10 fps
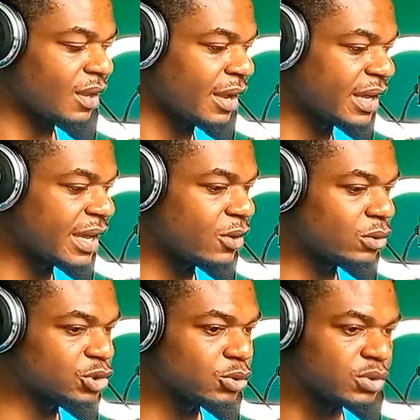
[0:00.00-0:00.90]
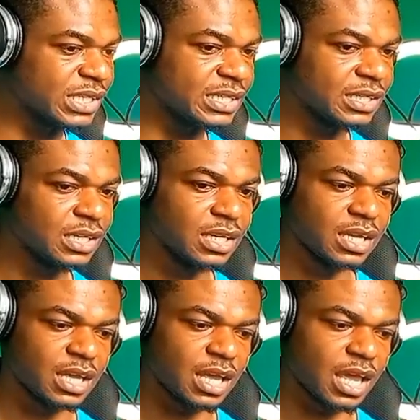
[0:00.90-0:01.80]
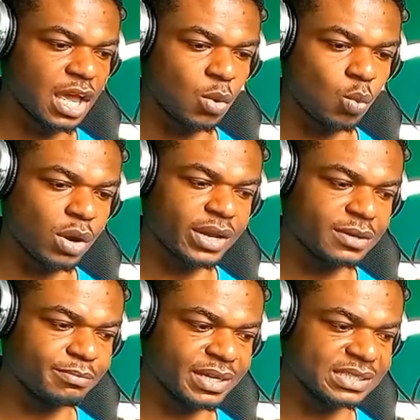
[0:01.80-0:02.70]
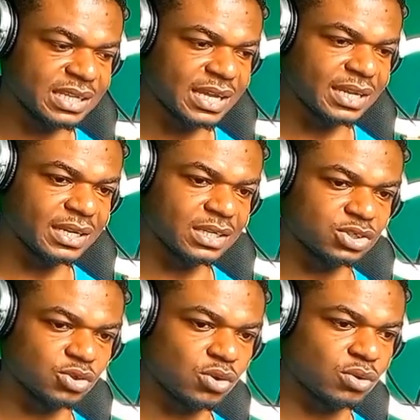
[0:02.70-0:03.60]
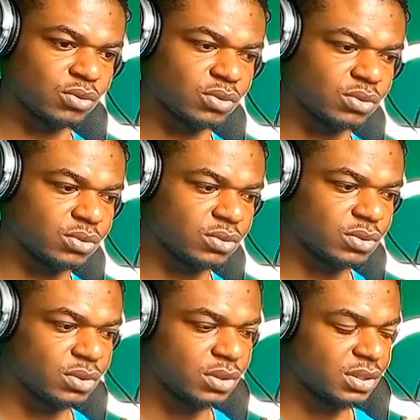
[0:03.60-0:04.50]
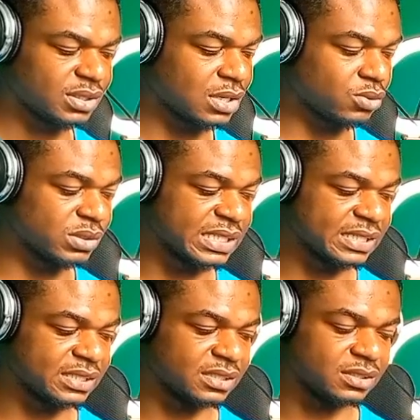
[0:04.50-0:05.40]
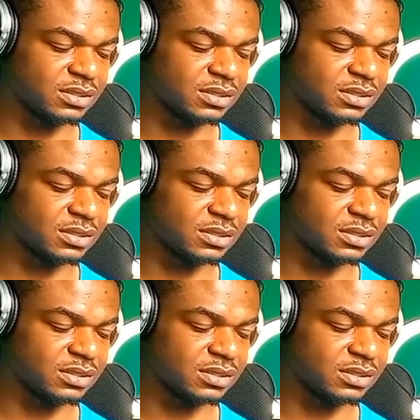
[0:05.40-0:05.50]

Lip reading: and I also did a working bass line in the song that goes like this.